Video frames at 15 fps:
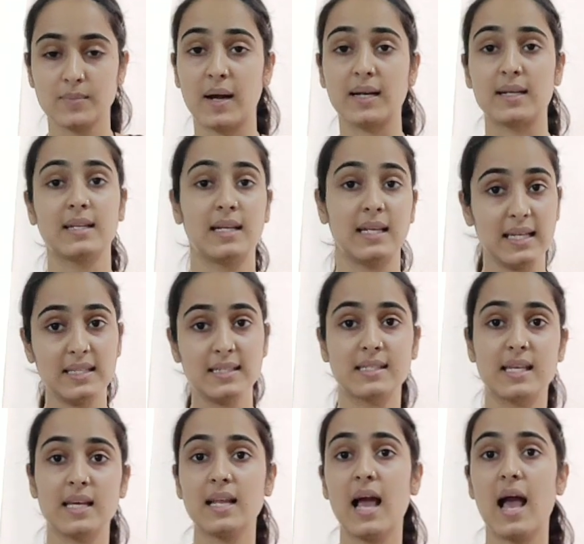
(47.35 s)
but clean
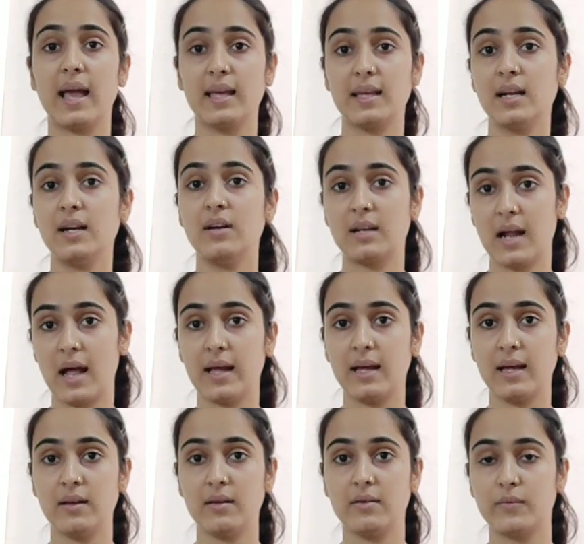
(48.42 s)
skin I can
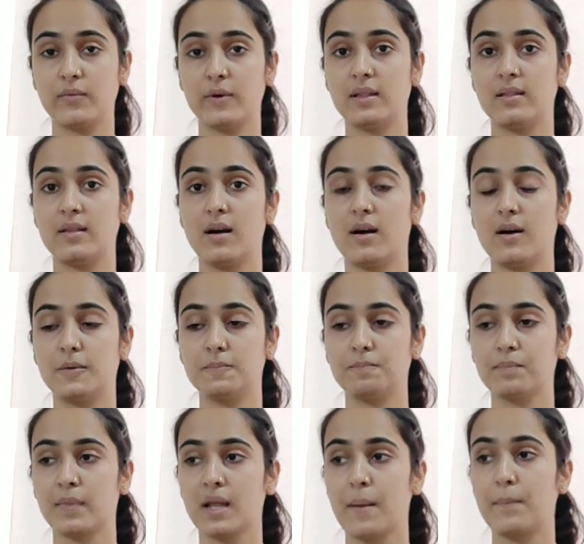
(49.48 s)
try with
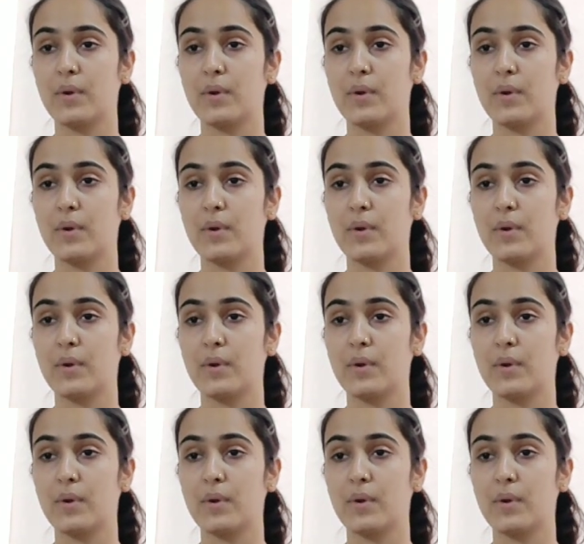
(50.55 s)
the